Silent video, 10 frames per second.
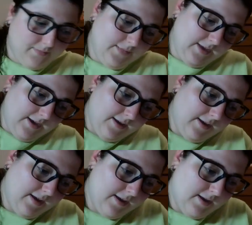Okay.
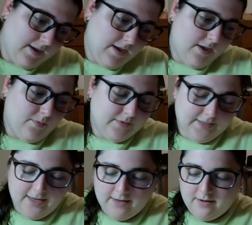Once
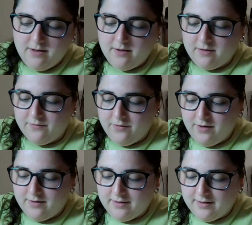again,
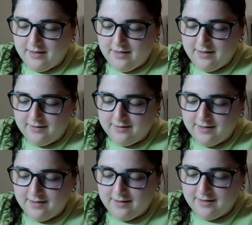convert these
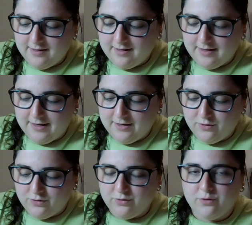
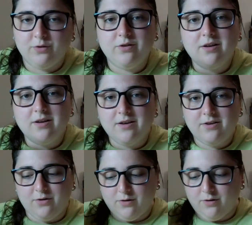into
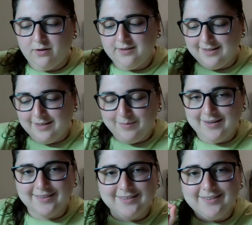your
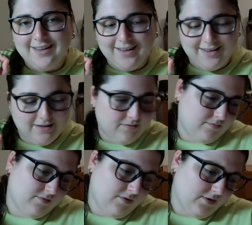centimeters and
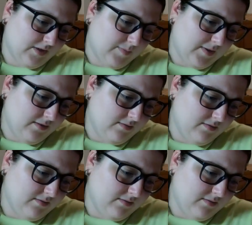not your centimeters,